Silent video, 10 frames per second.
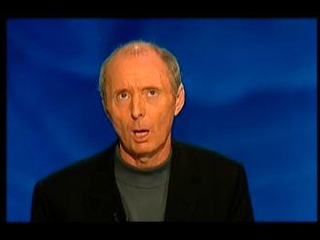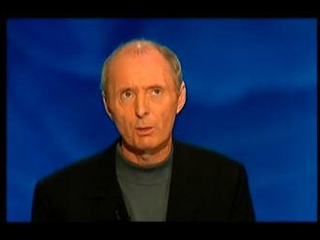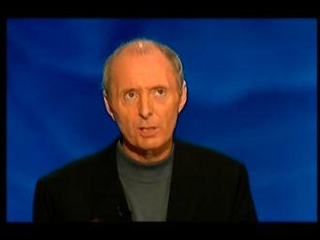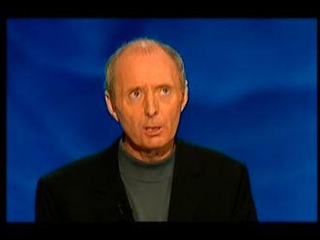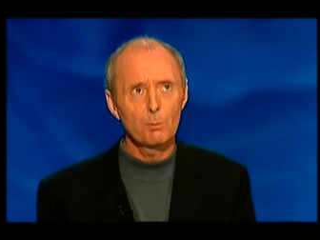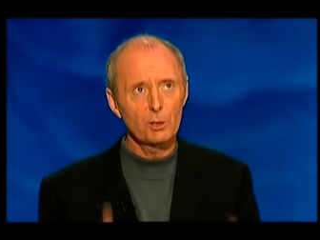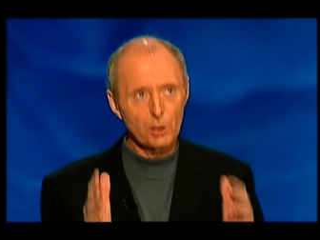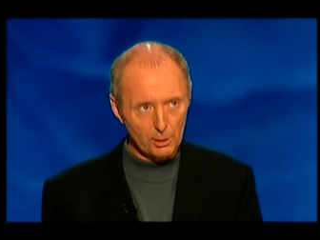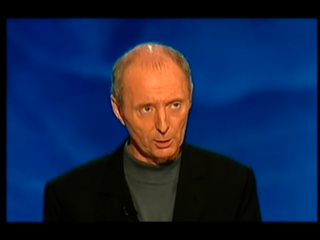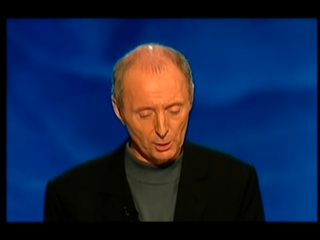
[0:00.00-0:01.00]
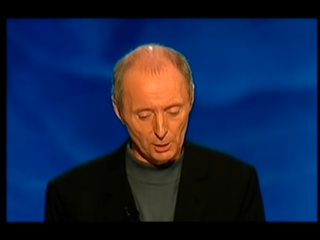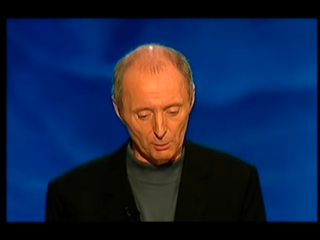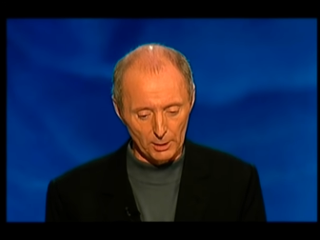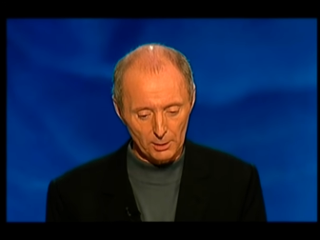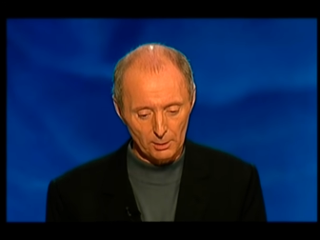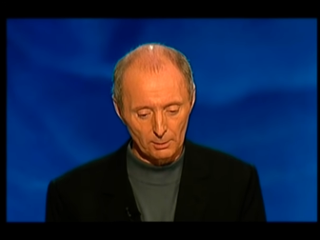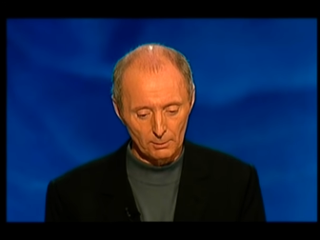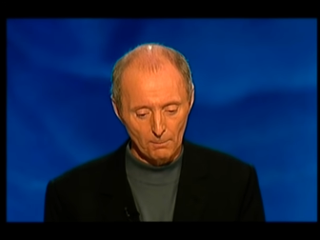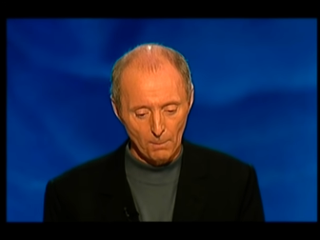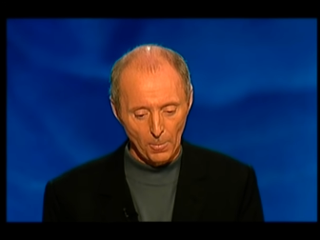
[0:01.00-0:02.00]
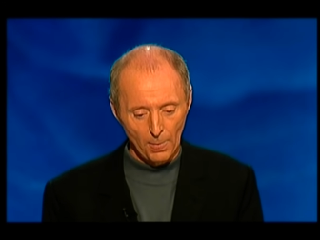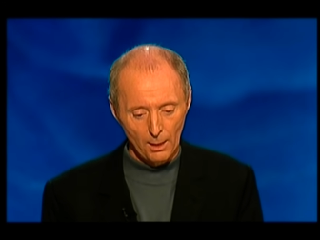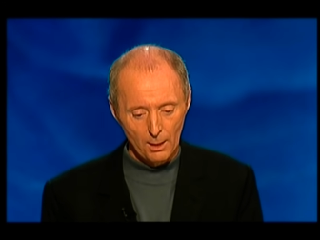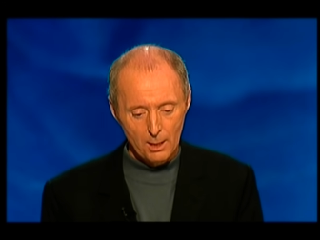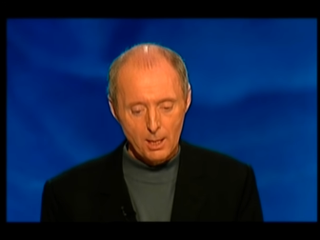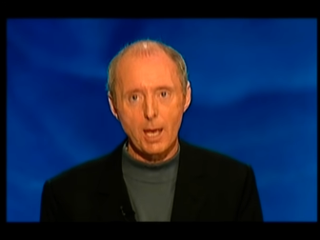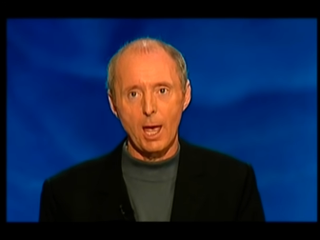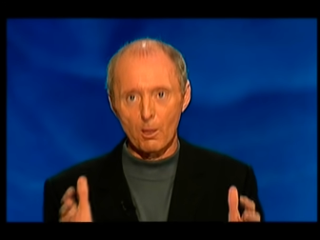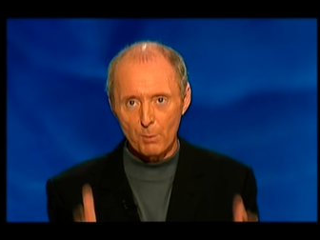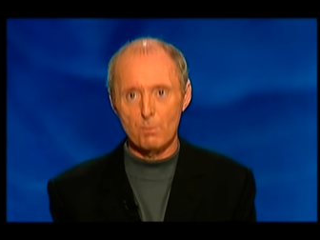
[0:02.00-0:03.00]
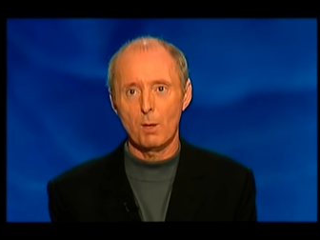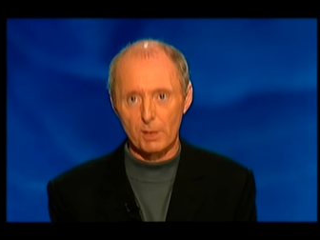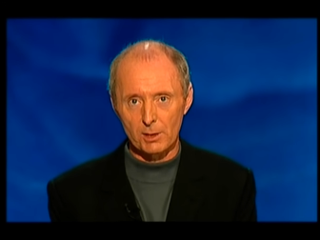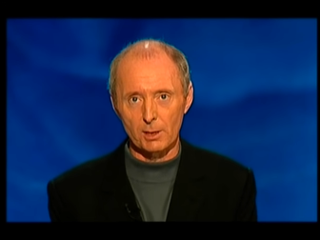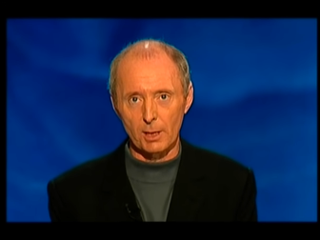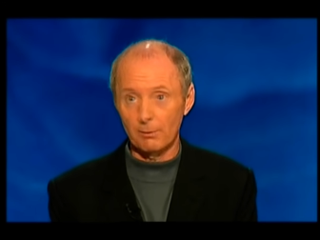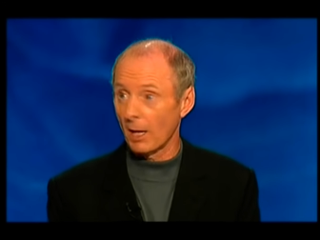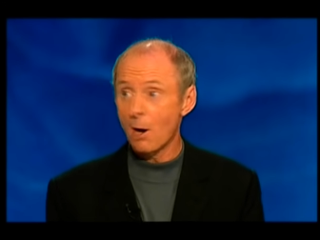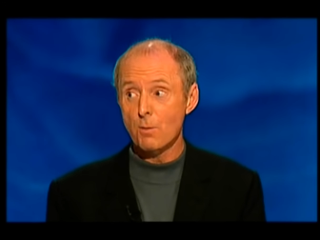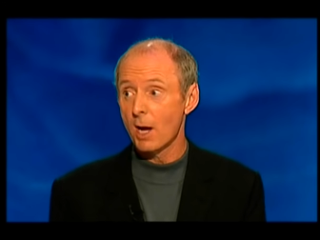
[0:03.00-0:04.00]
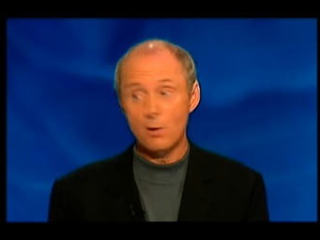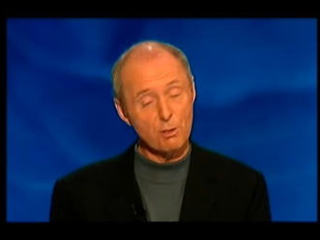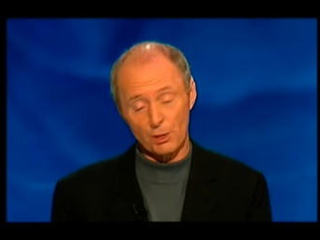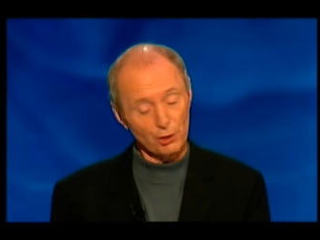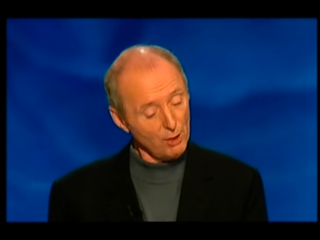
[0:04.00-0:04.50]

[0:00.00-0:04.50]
I was in the maternity unit helping my missus out. No, you're a